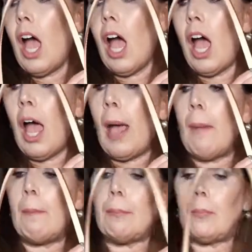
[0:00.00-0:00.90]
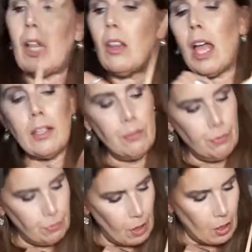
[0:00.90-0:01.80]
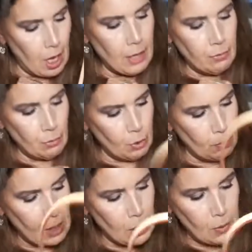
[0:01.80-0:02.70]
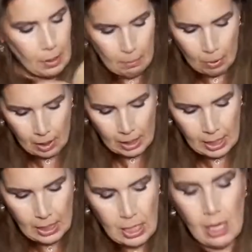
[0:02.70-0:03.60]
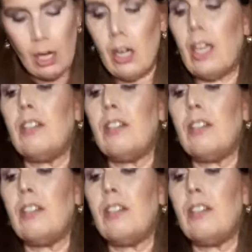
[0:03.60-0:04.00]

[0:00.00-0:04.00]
A lot of room that you can put in here.